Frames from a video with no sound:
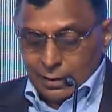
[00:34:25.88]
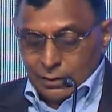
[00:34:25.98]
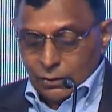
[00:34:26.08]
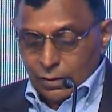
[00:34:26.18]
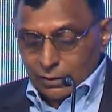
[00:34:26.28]

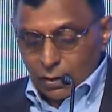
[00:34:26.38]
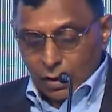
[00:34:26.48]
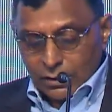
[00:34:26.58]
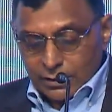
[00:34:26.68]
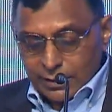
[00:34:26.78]
You're in the
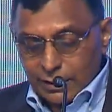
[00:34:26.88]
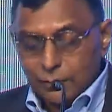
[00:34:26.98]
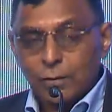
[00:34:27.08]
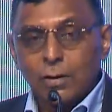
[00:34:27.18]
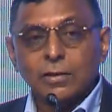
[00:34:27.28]
hot seat
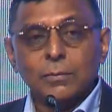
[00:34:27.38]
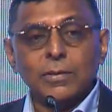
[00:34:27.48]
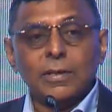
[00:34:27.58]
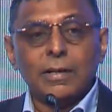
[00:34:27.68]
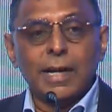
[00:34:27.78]
for
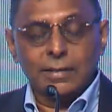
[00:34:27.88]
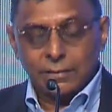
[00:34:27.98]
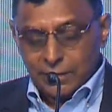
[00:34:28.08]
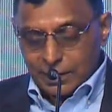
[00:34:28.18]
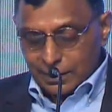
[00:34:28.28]
entrepreneurial
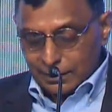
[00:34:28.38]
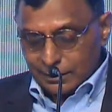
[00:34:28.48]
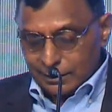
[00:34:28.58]
activity.